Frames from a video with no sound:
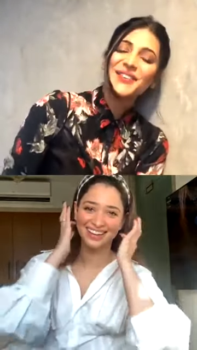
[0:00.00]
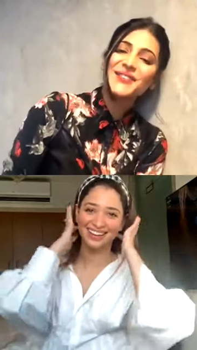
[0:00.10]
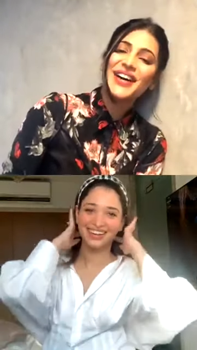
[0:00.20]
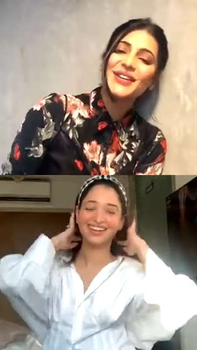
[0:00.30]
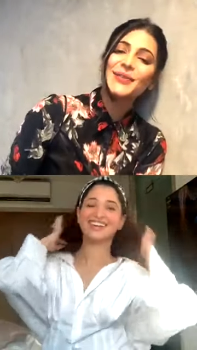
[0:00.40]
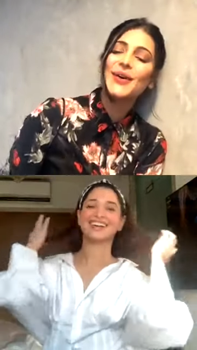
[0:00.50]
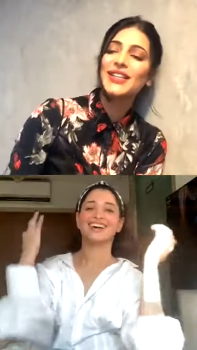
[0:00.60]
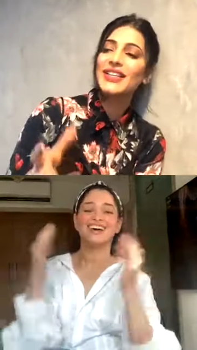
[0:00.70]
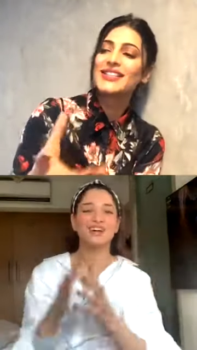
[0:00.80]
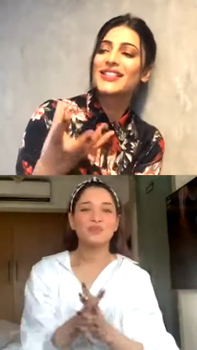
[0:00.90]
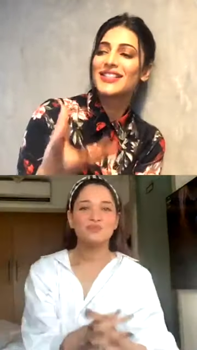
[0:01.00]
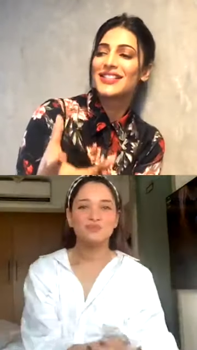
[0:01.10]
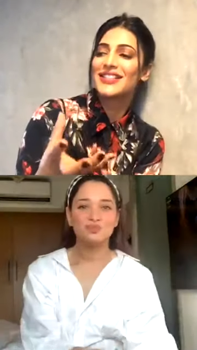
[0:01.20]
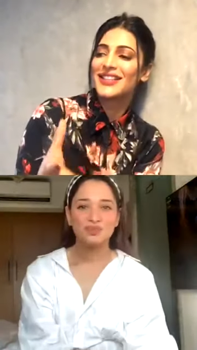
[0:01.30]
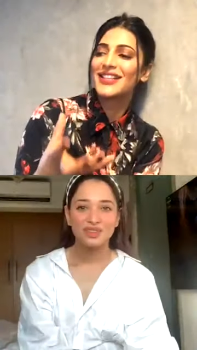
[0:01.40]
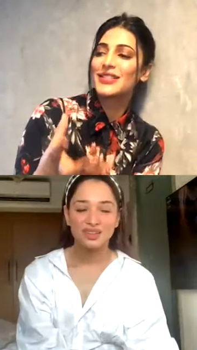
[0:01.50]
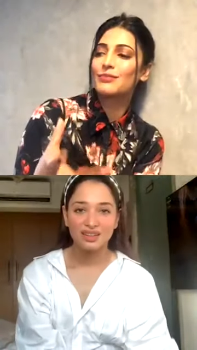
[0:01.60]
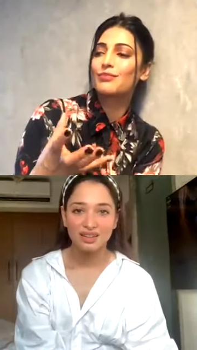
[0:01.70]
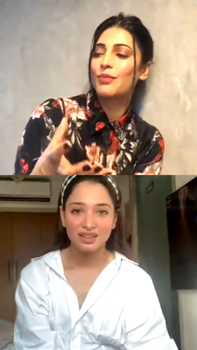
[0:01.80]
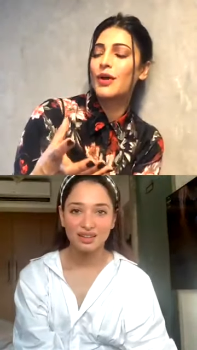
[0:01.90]
Speaker 1: But what does this
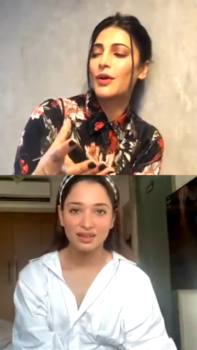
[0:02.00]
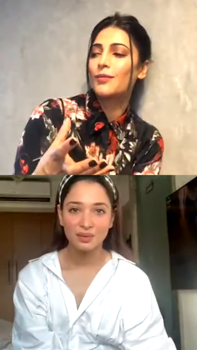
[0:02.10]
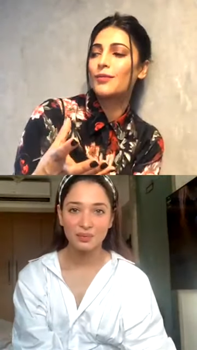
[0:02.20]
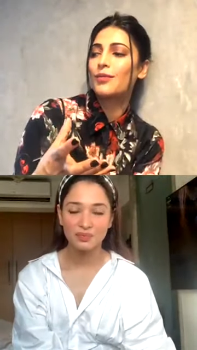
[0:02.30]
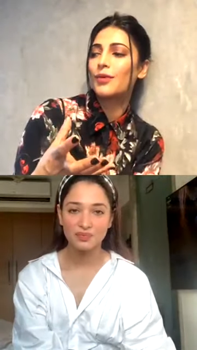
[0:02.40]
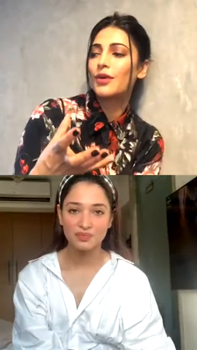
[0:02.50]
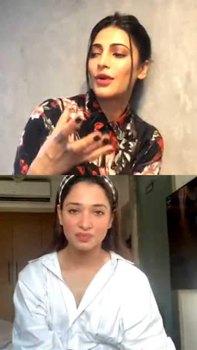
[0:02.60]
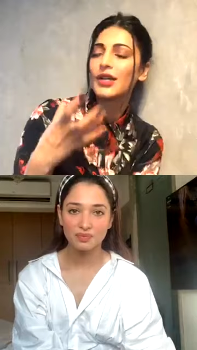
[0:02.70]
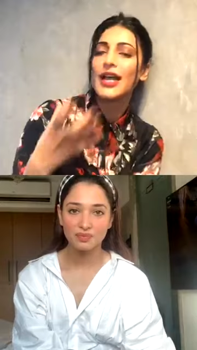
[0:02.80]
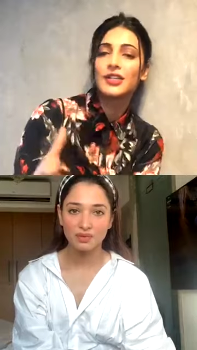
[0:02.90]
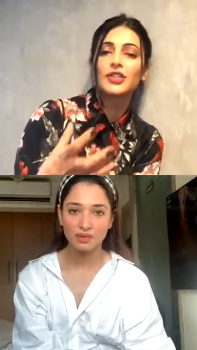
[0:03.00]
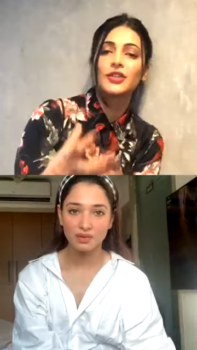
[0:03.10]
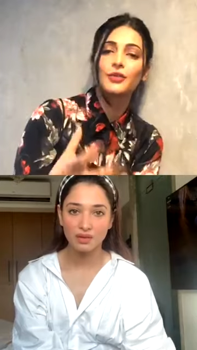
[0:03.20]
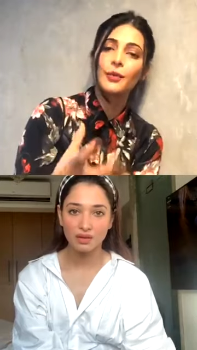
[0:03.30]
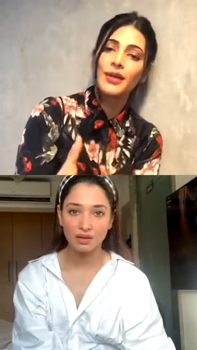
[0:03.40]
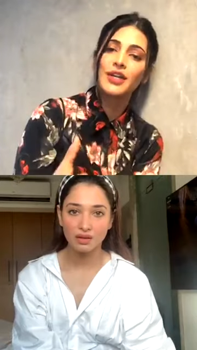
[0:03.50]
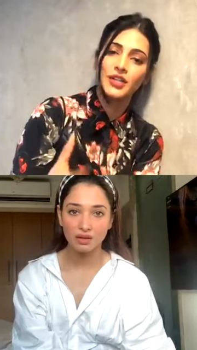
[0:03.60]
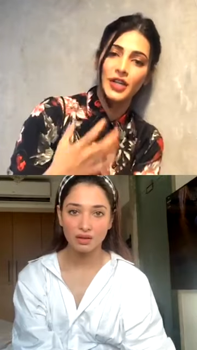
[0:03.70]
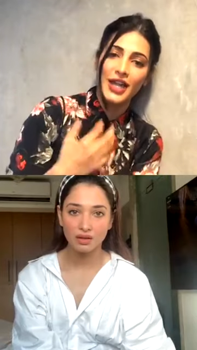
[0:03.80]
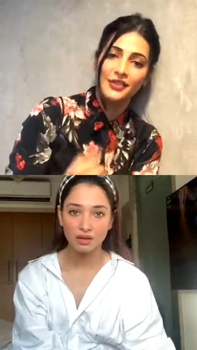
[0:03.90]
this um, collection of women
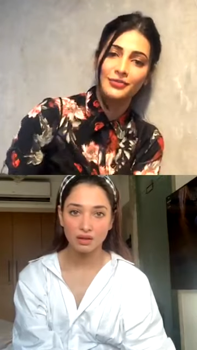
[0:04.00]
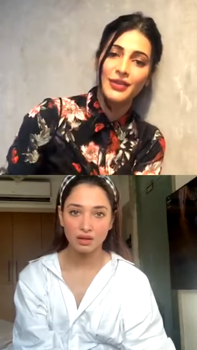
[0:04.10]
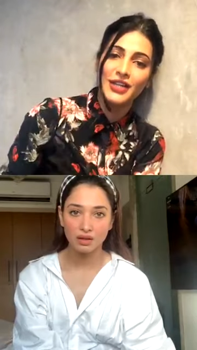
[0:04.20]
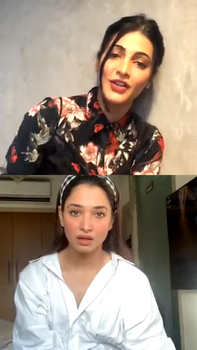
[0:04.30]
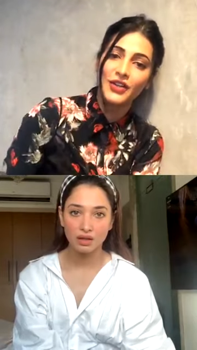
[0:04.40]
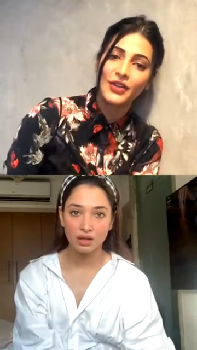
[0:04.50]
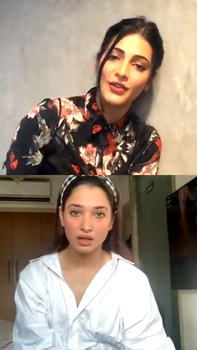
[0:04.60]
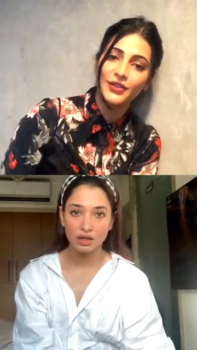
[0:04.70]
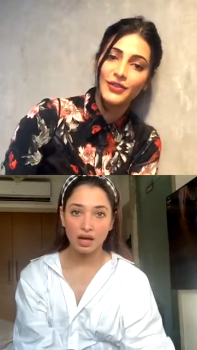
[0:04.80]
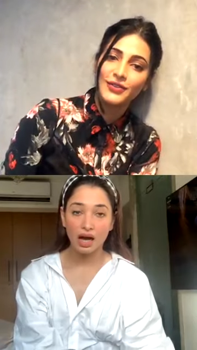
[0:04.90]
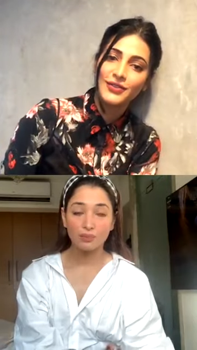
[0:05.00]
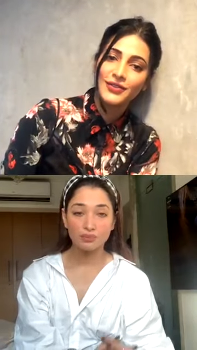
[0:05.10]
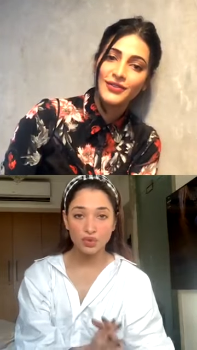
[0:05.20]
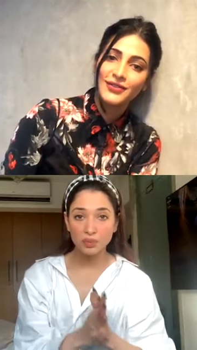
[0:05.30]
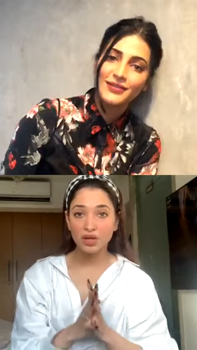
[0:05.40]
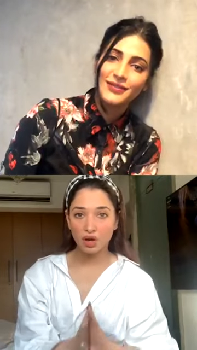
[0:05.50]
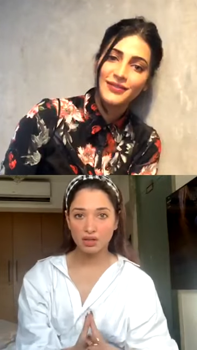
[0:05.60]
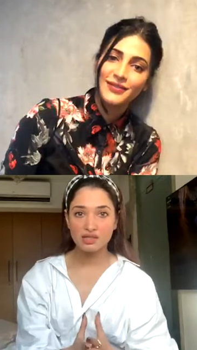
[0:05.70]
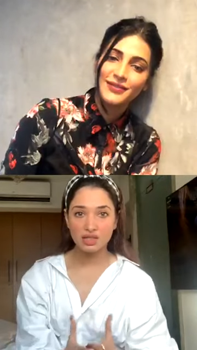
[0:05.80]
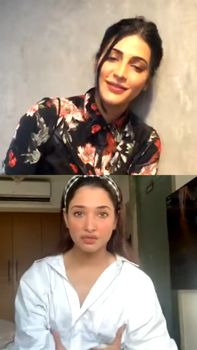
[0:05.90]
in your life mean to
Speaker 2: you?
Speaker 1: To
Speaker 2: be
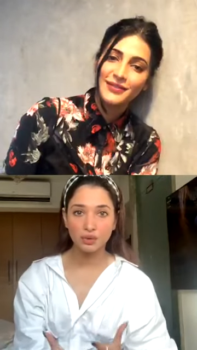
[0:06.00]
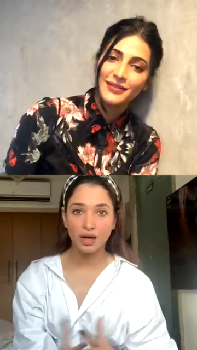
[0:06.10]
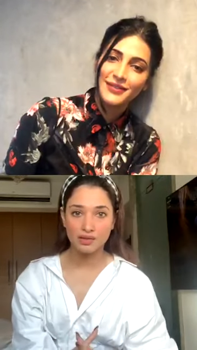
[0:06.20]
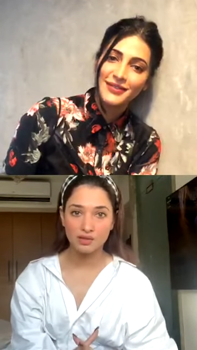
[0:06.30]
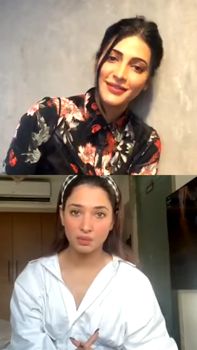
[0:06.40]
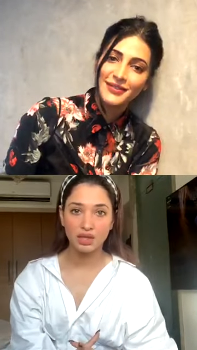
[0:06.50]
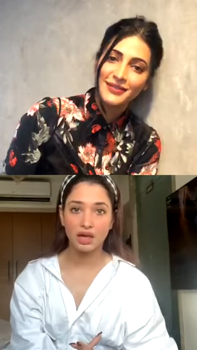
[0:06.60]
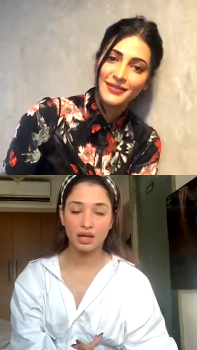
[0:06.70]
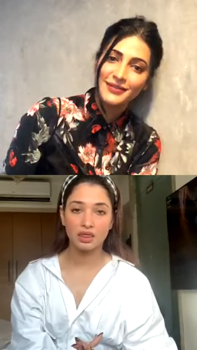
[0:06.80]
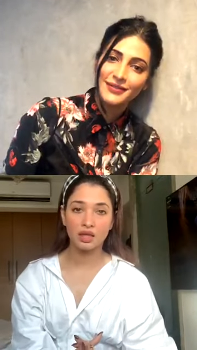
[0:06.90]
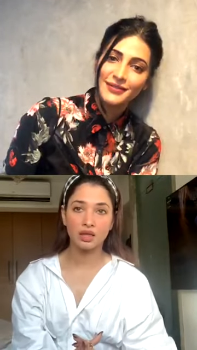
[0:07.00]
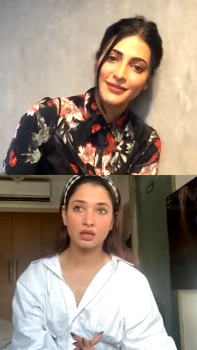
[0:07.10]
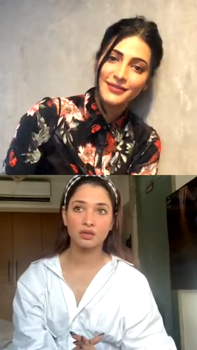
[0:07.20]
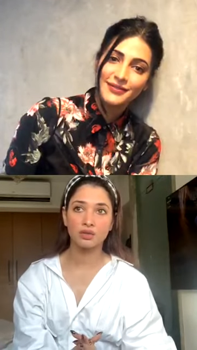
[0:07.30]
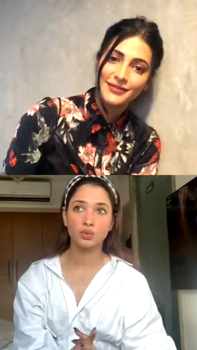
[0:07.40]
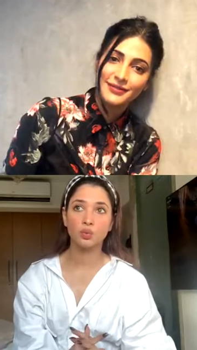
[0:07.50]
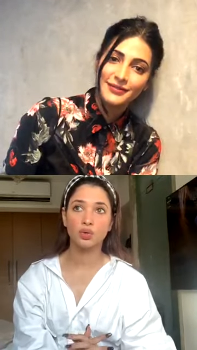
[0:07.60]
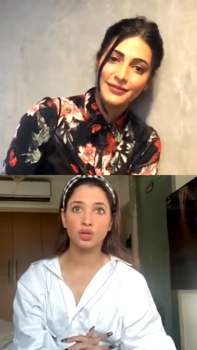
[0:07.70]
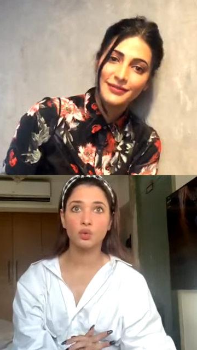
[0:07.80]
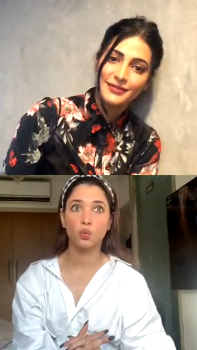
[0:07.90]
honest, if you ask me, I think you
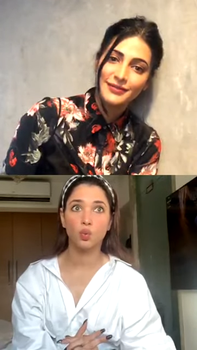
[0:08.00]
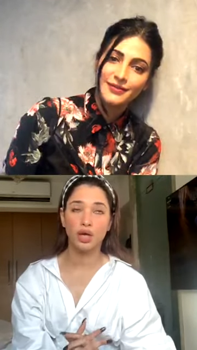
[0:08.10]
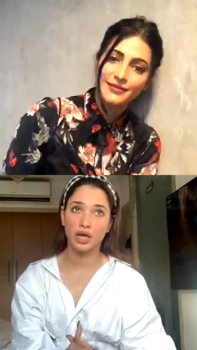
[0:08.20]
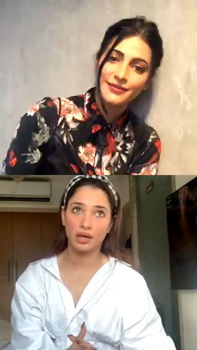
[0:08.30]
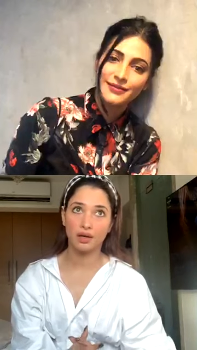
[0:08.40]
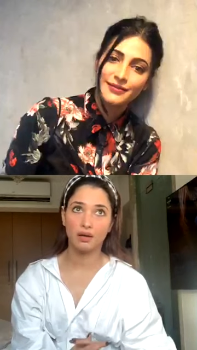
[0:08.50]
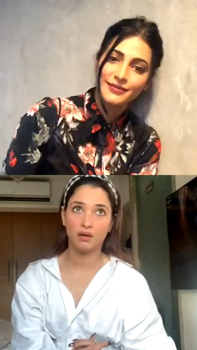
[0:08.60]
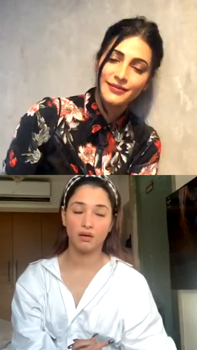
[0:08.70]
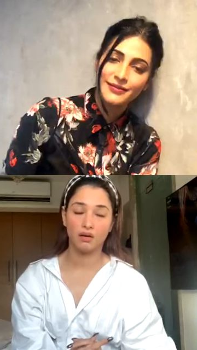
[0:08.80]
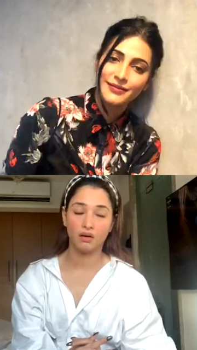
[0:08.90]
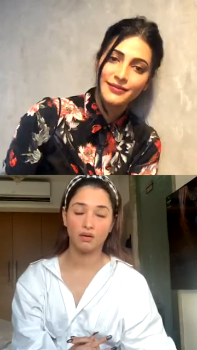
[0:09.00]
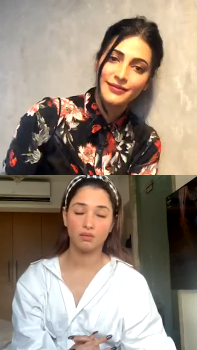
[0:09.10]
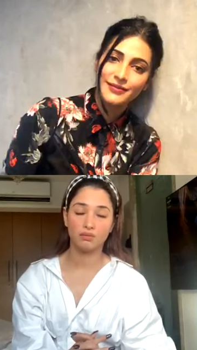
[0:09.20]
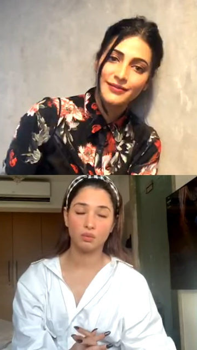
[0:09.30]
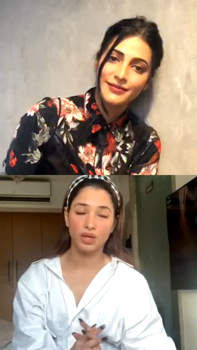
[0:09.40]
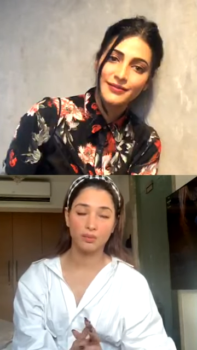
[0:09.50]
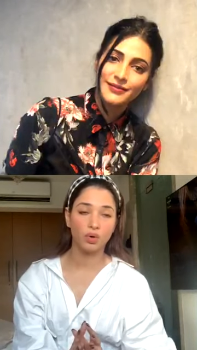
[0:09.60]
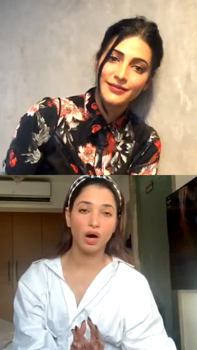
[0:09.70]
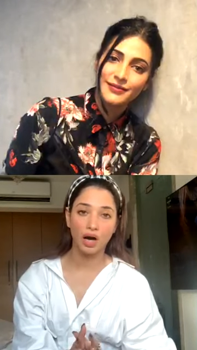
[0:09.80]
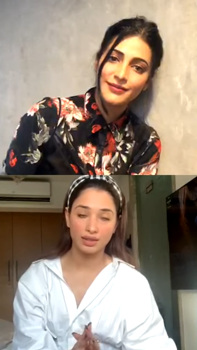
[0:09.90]
work way uh, way
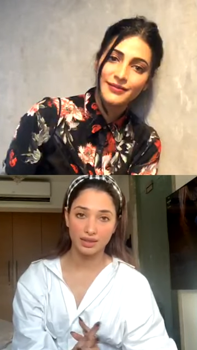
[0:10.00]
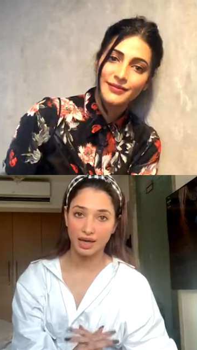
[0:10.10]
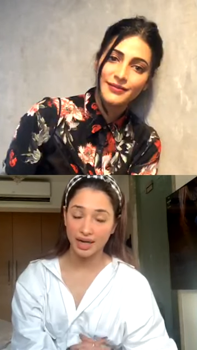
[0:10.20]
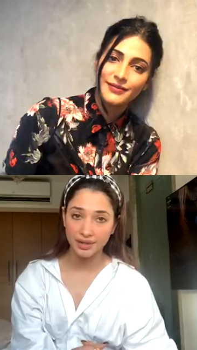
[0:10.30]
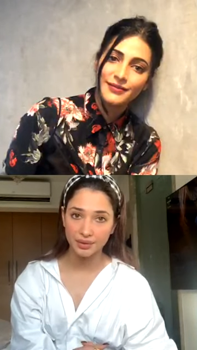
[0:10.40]
more hard than I